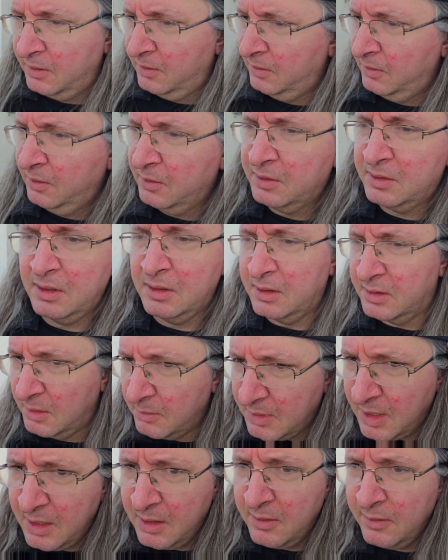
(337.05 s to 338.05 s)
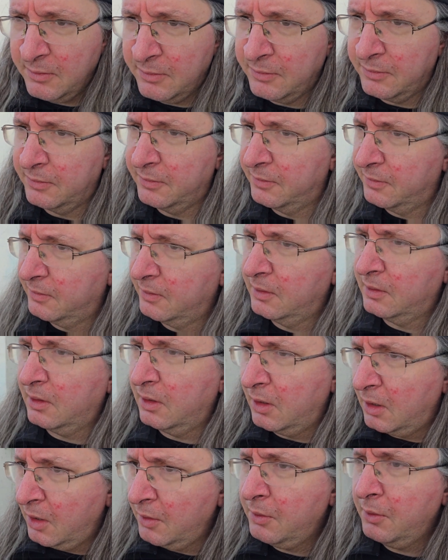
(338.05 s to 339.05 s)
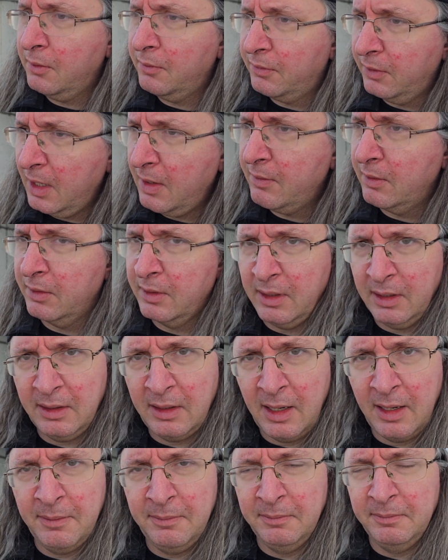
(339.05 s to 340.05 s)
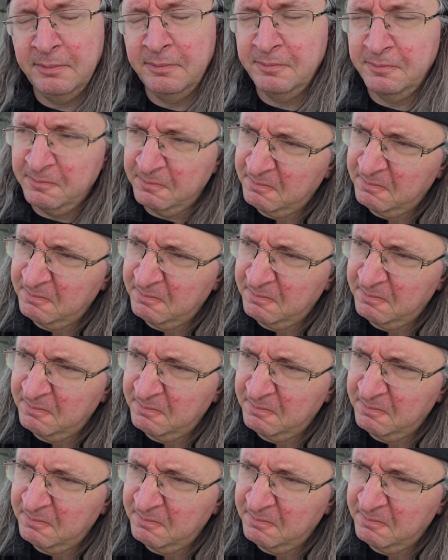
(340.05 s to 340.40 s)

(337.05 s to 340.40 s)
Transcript: There's some kind of other flavor that I'm